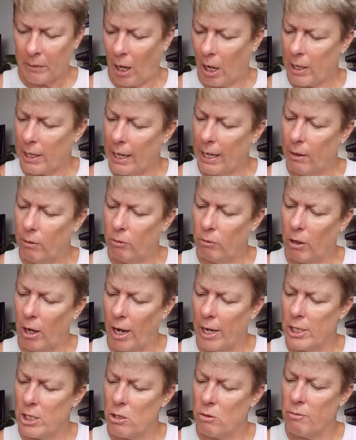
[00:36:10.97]
Okay,
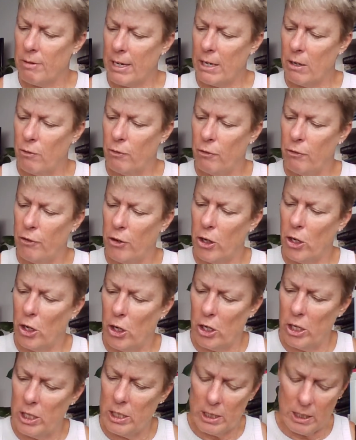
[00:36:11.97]
going to read
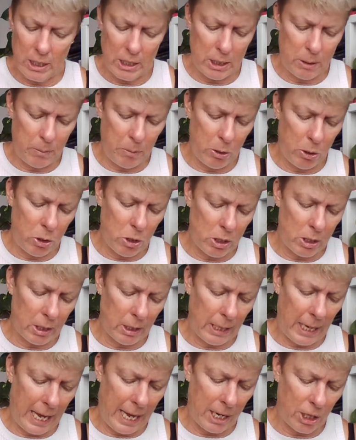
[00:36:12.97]
first. Is
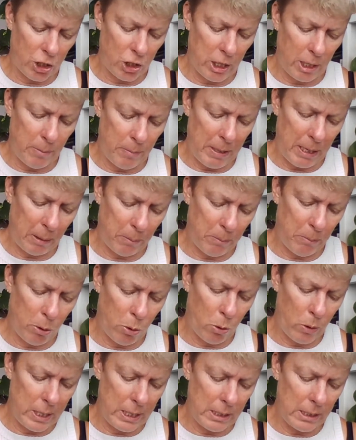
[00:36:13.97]
Putin actually being
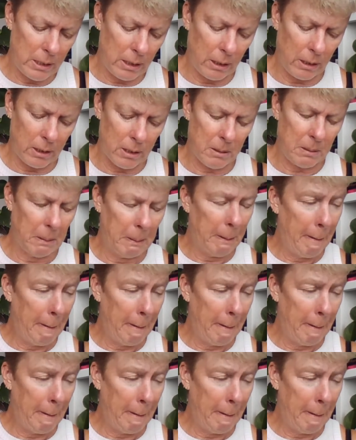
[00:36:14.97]
poisoned?